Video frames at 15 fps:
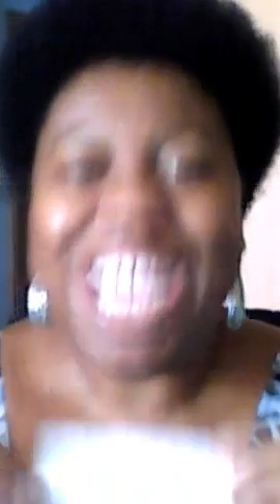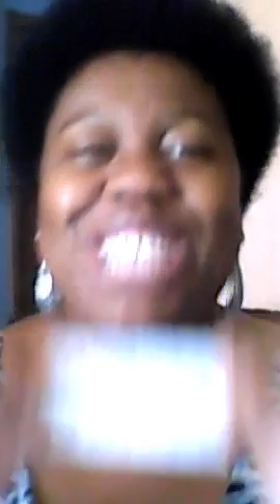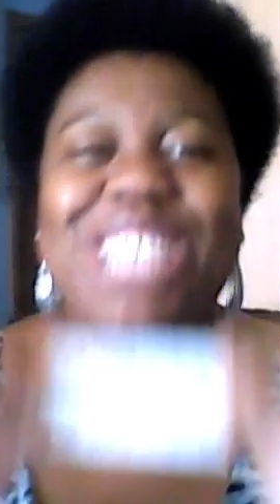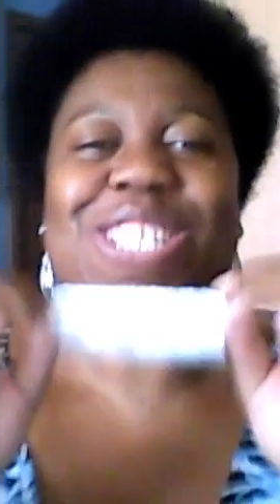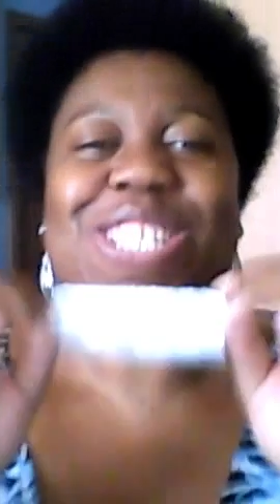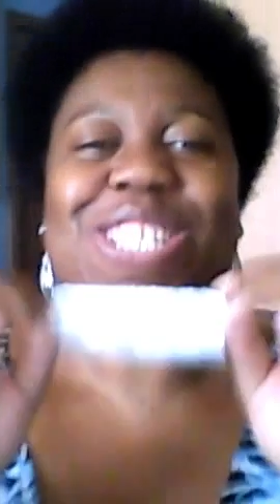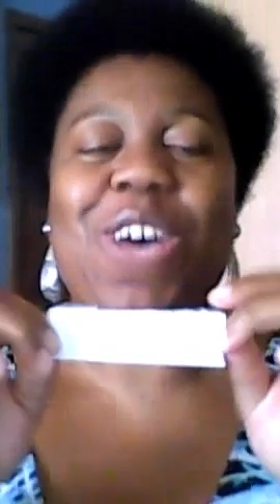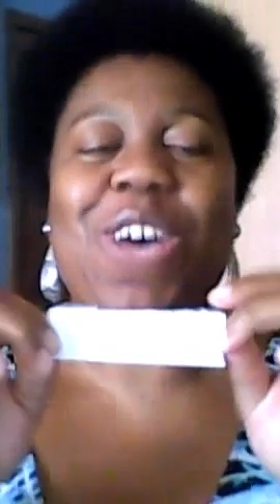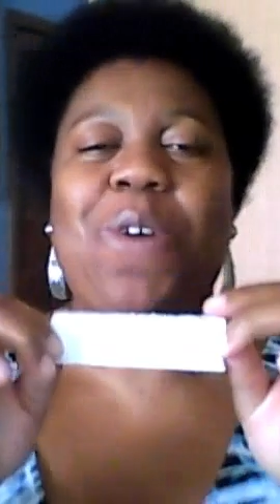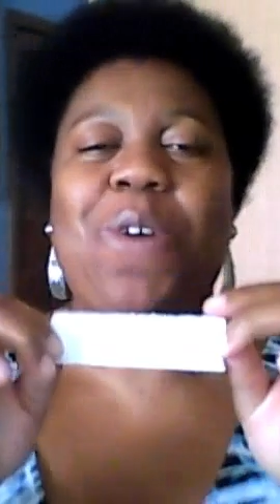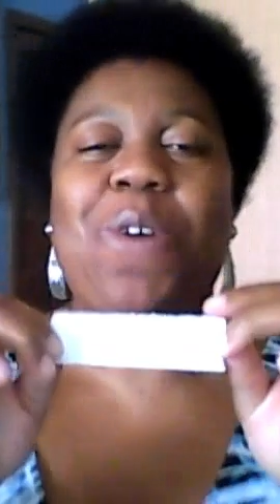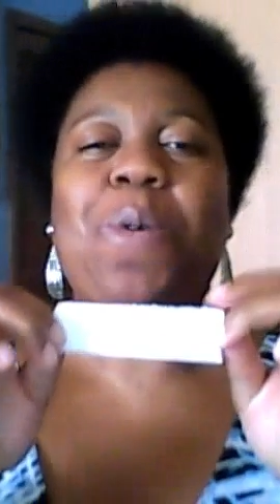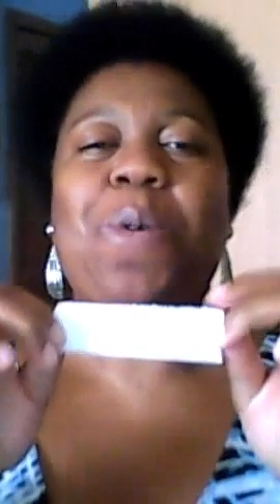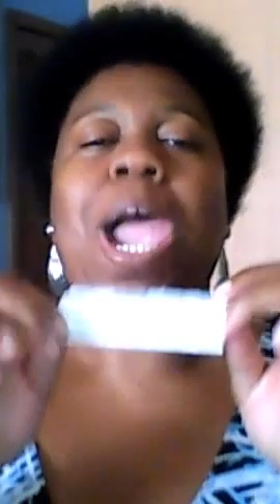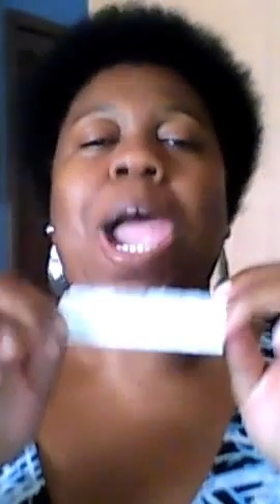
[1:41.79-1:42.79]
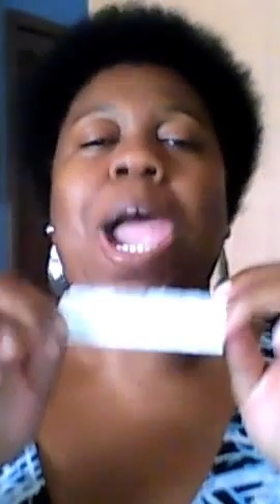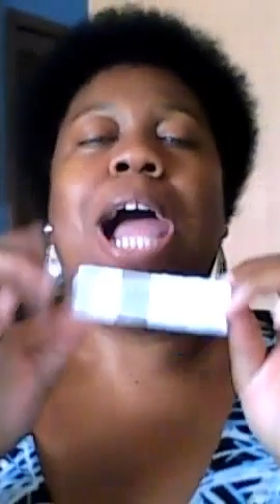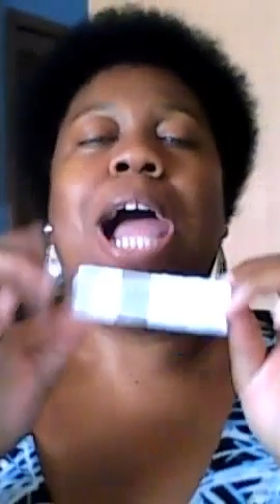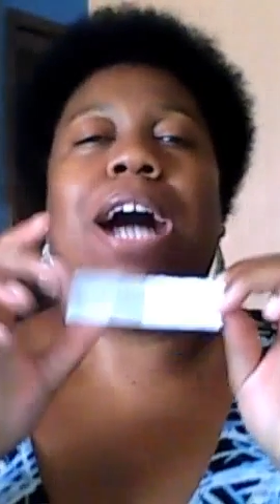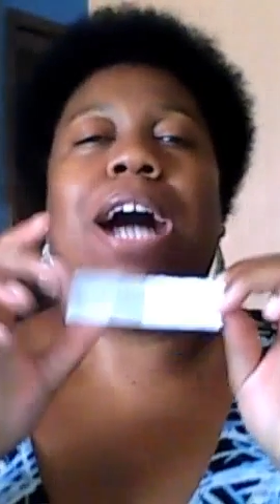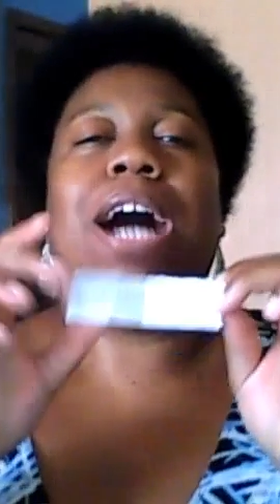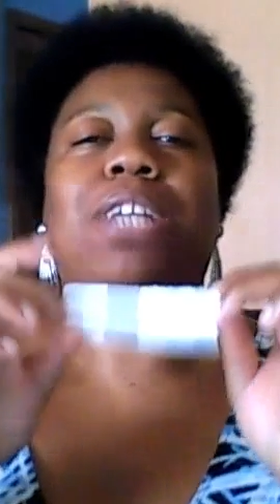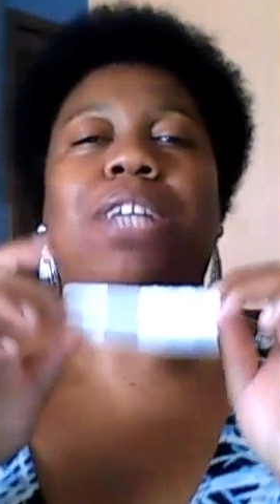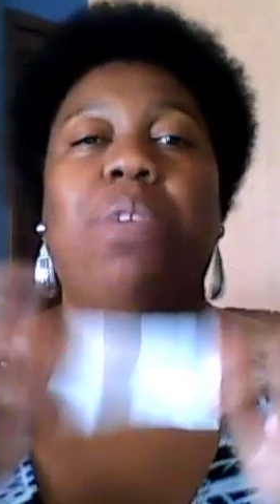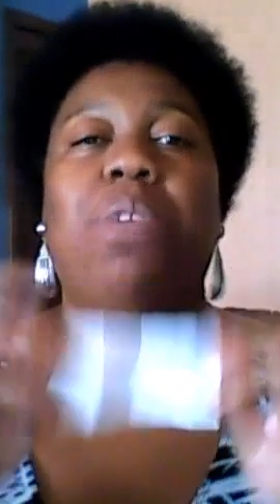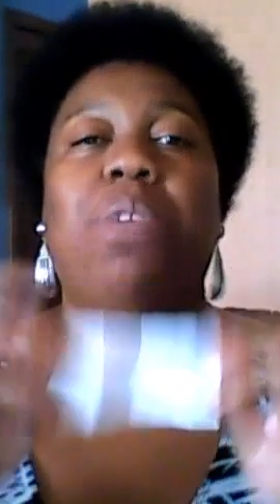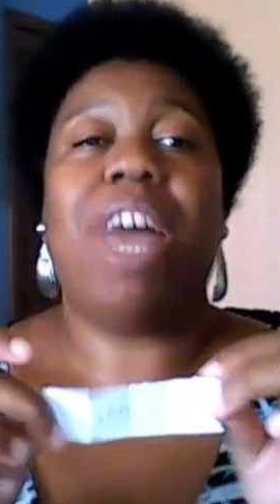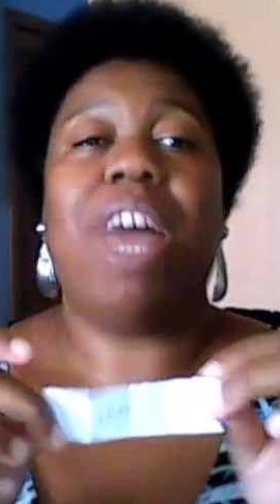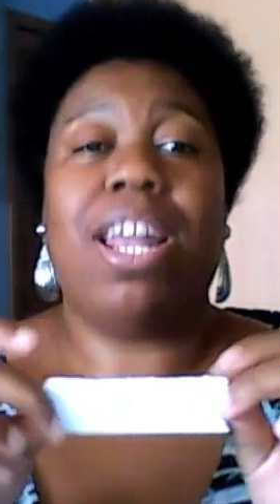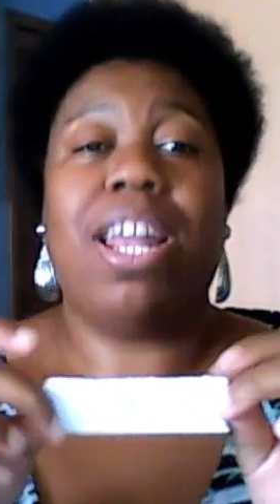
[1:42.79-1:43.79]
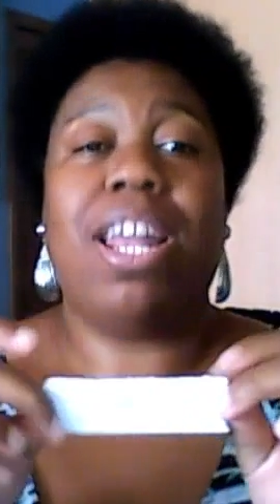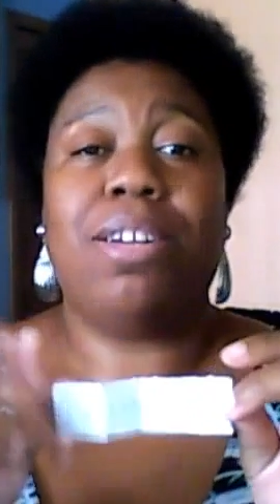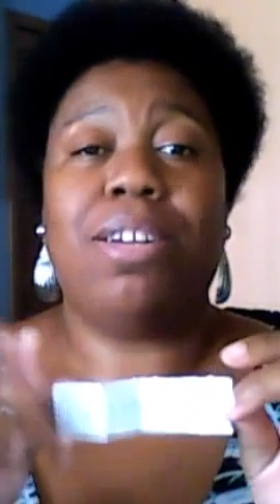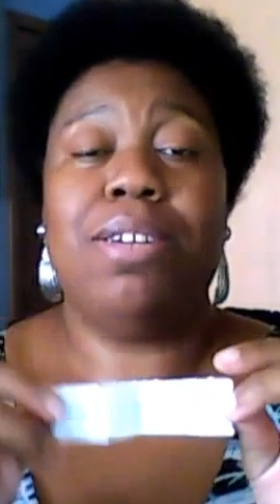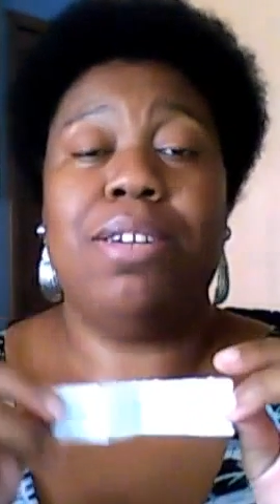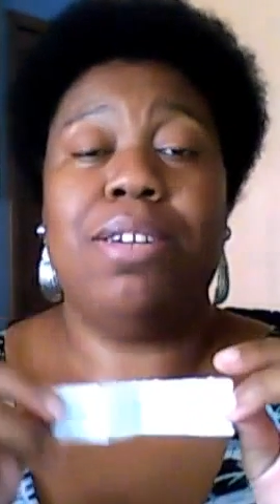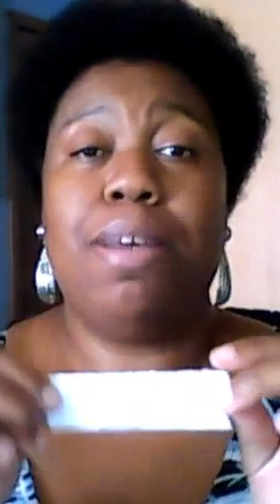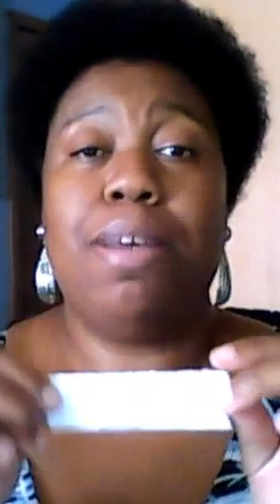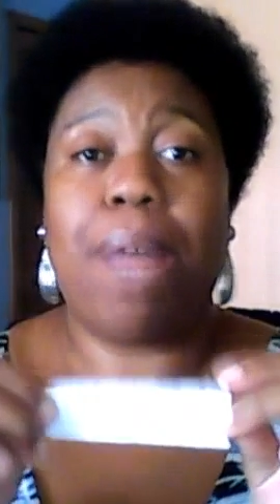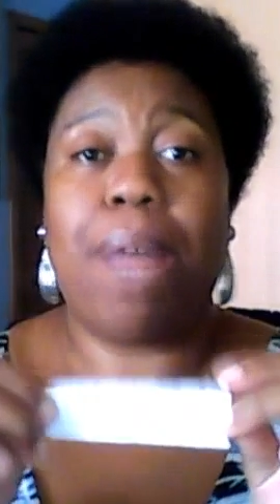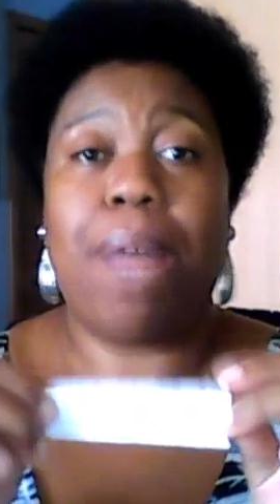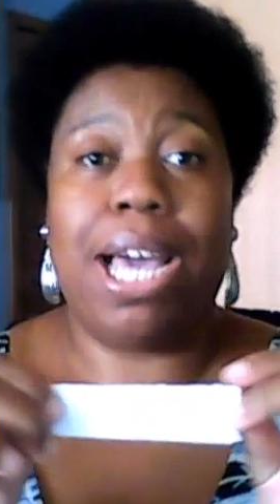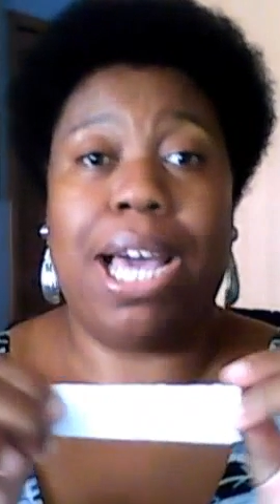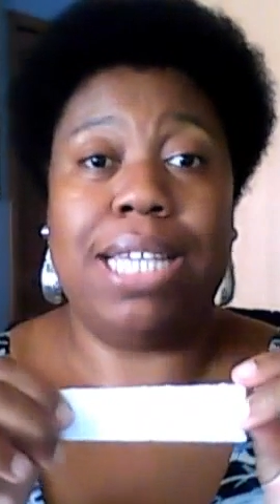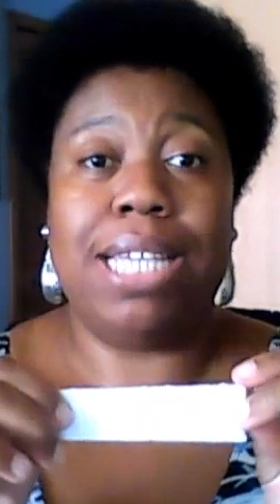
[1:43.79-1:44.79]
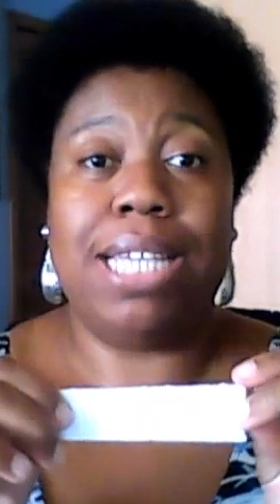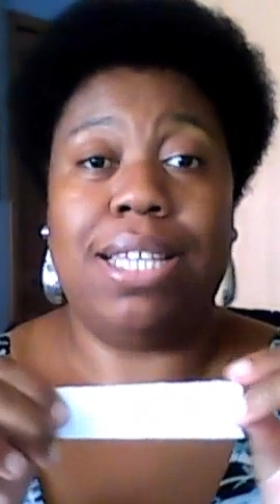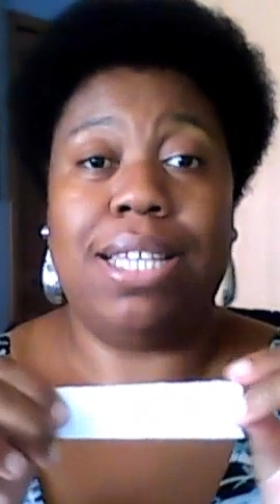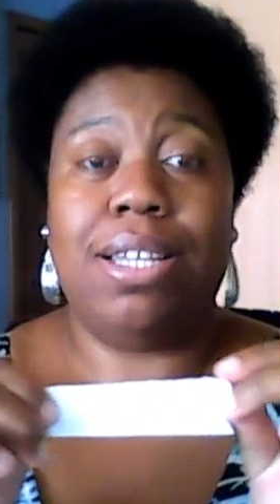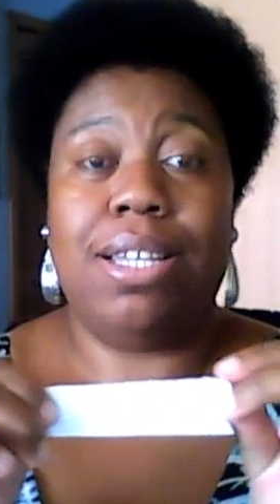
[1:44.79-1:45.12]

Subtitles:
So $25 prize,